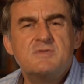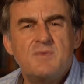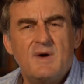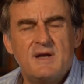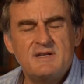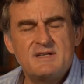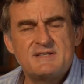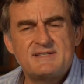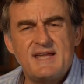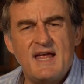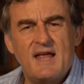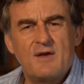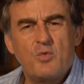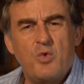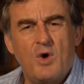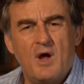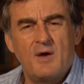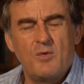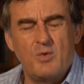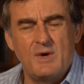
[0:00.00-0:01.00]
To understand
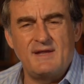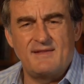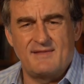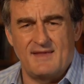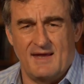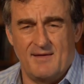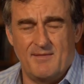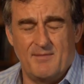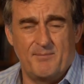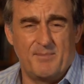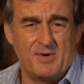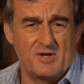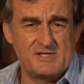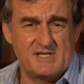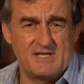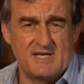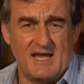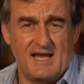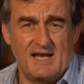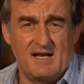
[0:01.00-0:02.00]
why we think
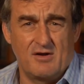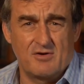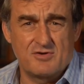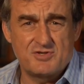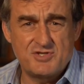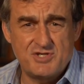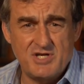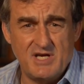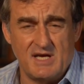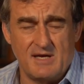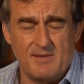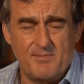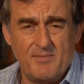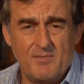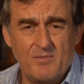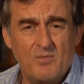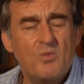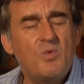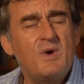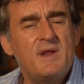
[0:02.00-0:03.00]
Bosideng looks
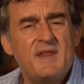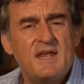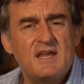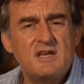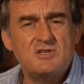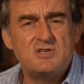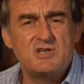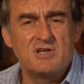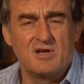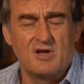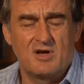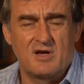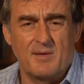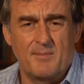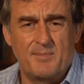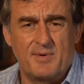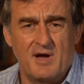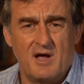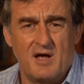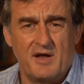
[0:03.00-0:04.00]
cheap, we think you should look
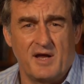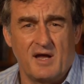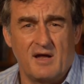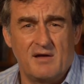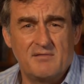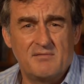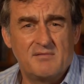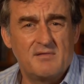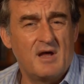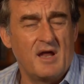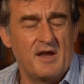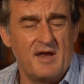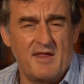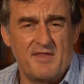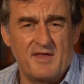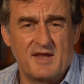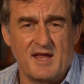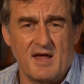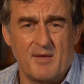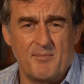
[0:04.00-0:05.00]
at Prada,
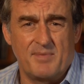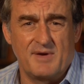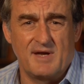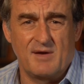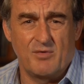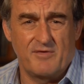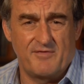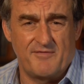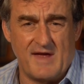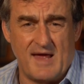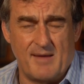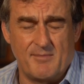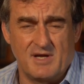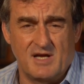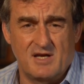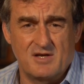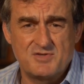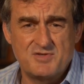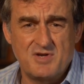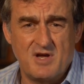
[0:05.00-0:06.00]
another company with
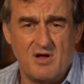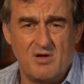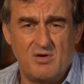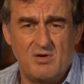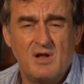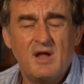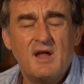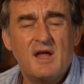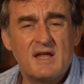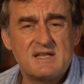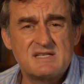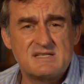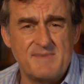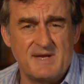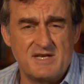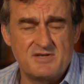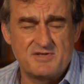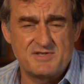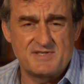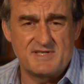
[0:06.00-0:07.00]
family control and some
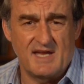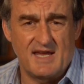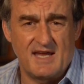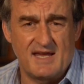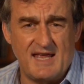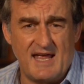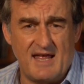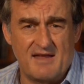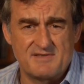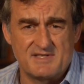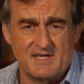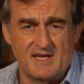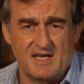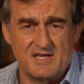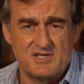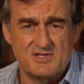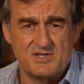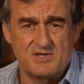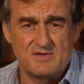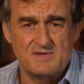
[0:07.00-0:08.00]
interesting accounting
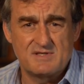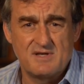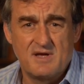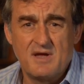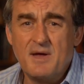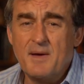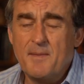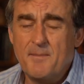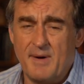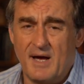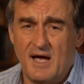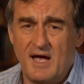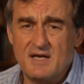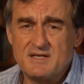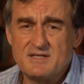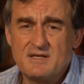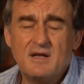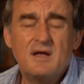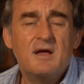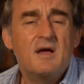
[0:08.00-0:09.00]
issues.
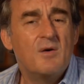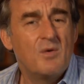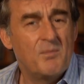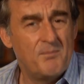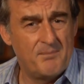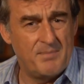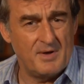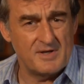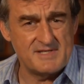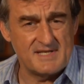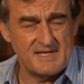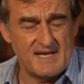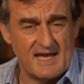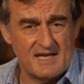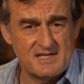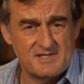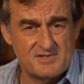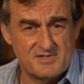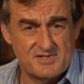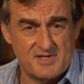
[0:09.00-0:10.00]
But
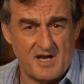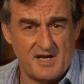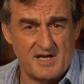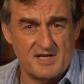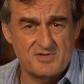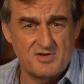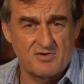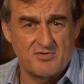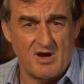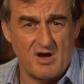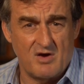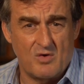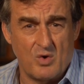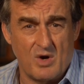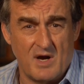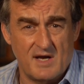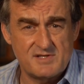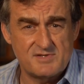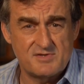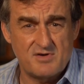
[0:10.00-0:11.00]
Bosideng's starting to grow
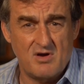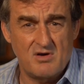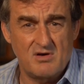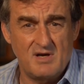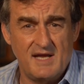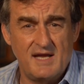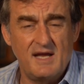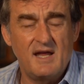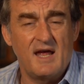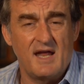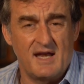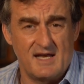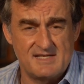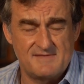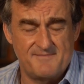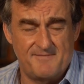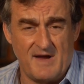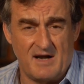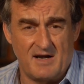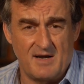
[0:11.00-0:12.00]
quite strongly and
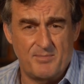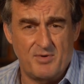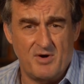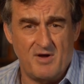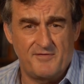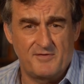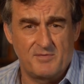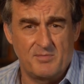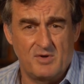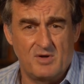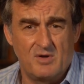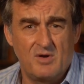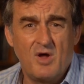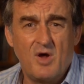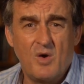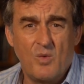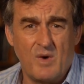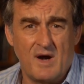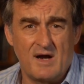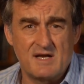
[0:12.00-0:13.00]
is very profitable,
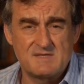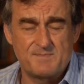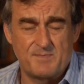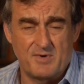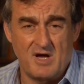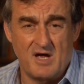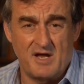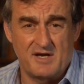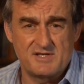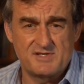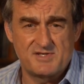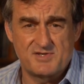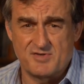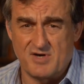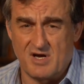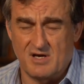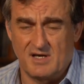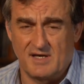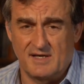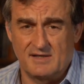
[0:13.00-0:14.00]
whereas Prada's
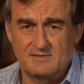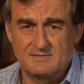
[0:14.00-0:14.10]
struggling.